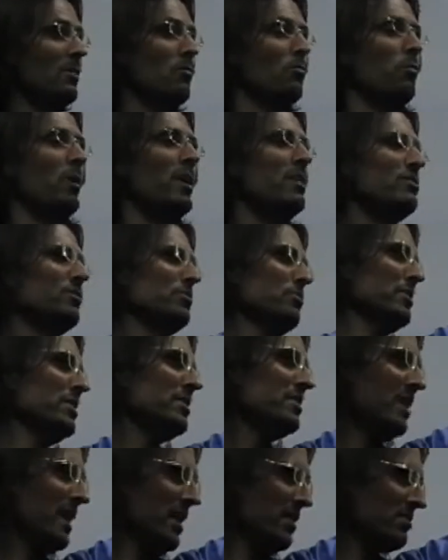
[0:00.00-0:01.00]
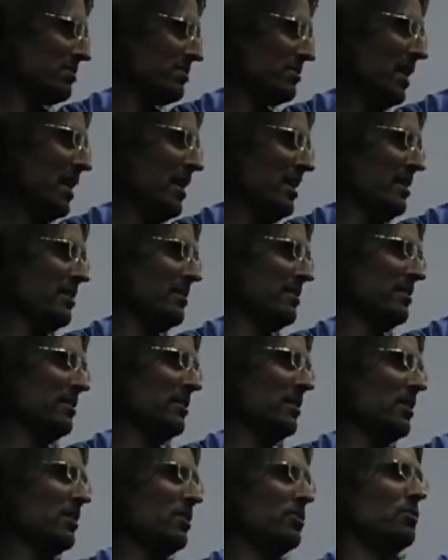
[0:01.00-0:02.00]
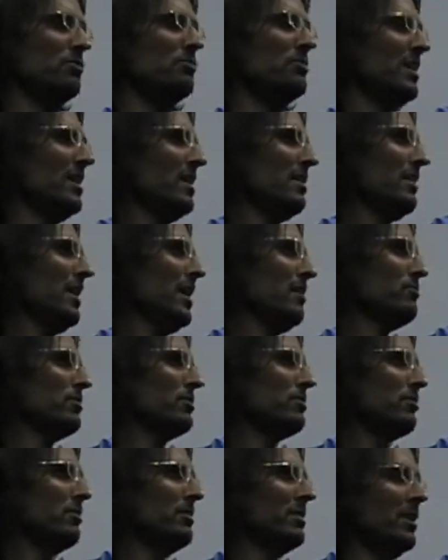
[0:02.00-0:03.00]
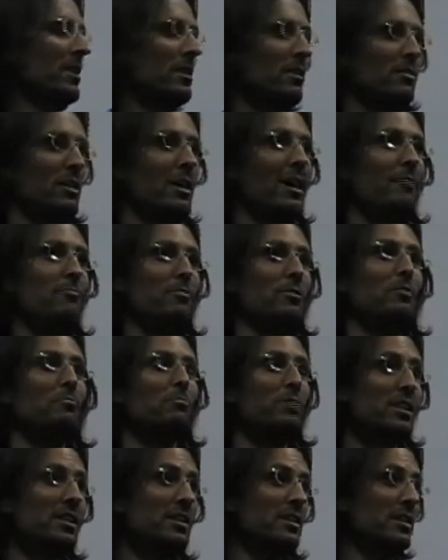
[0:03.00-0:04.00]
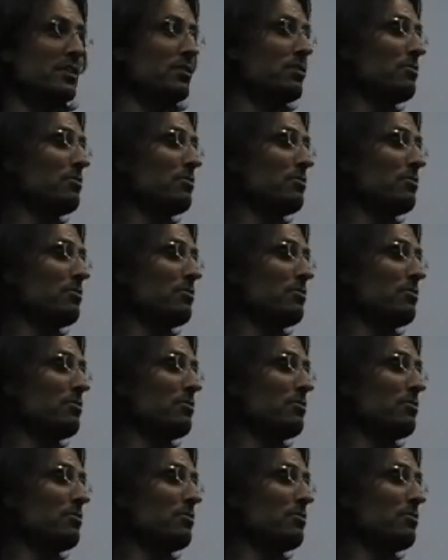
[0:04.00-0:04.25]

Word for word: When you're in that state, you now have a you have the ability to